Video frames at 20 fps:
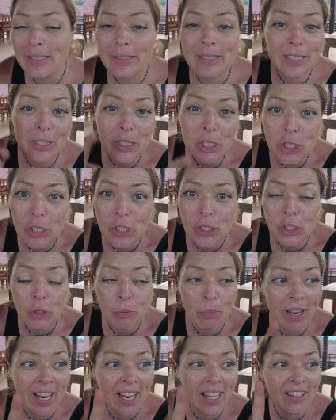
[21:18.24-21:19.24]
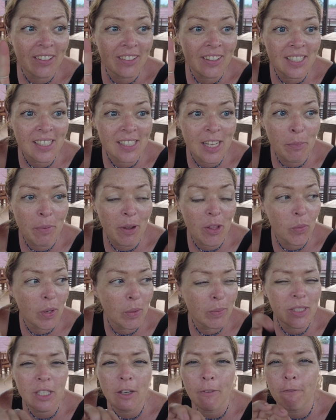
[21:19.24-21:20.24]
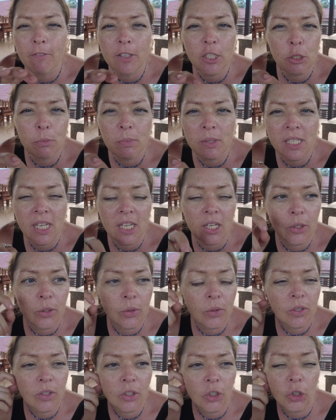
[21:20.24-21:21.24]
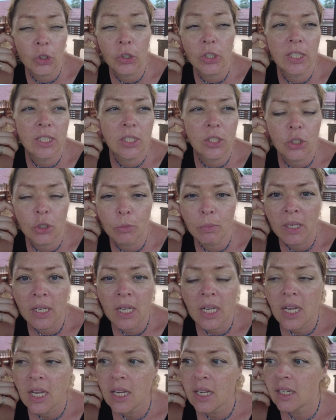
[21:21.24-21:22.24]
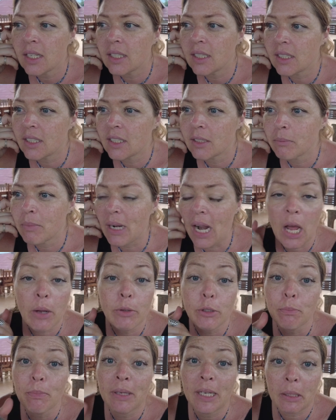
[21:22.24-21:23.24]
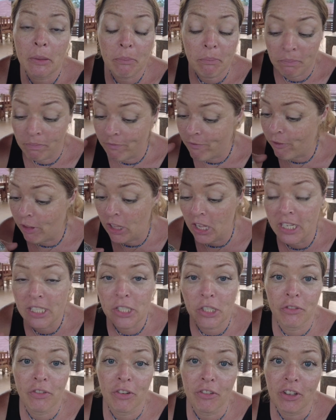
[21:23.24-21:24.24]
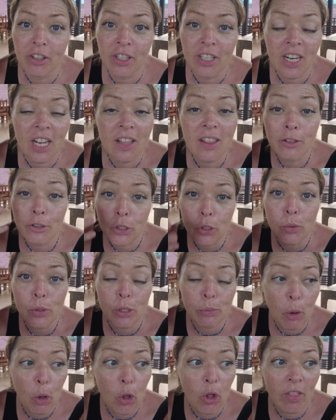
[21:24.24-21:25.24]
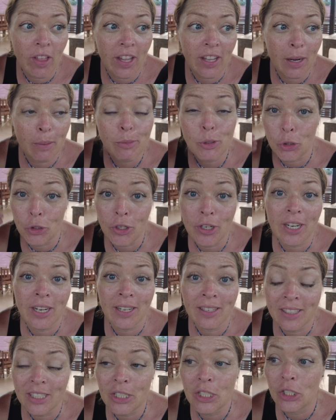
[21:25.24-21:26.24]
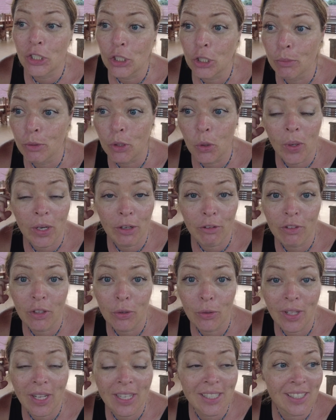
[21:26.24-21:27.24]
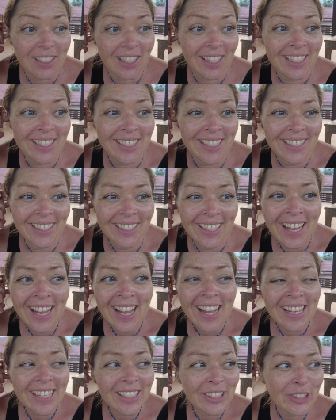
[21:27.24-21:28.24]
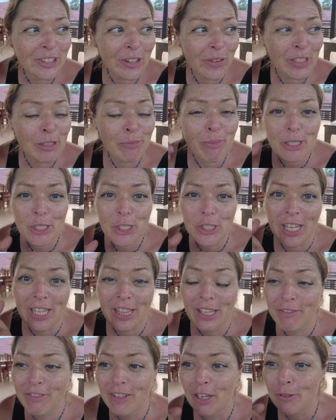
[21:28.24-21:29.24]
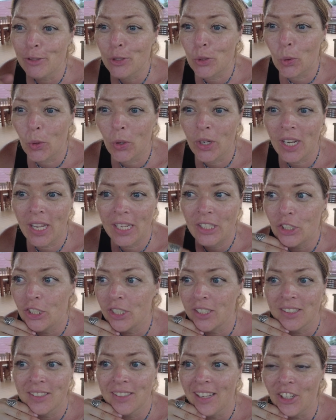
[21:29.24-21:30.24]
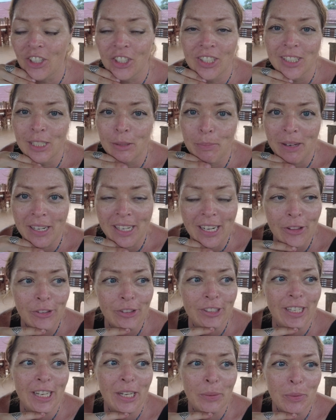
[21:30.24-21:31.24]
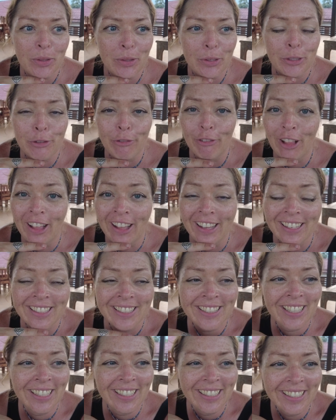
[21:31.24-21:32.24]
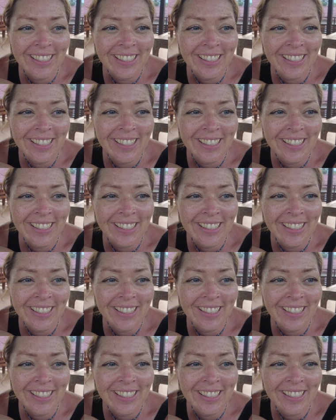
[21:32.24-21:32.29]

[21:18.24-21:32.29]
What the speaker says: Delicious soup I had there last night, by the way. It was like a fish potato curry soup. But I was picking flies out of everything, and they're so small that I'm sure I consumed quite a few last night. So as much as I love that resort, I couldn't spend another night with those flies.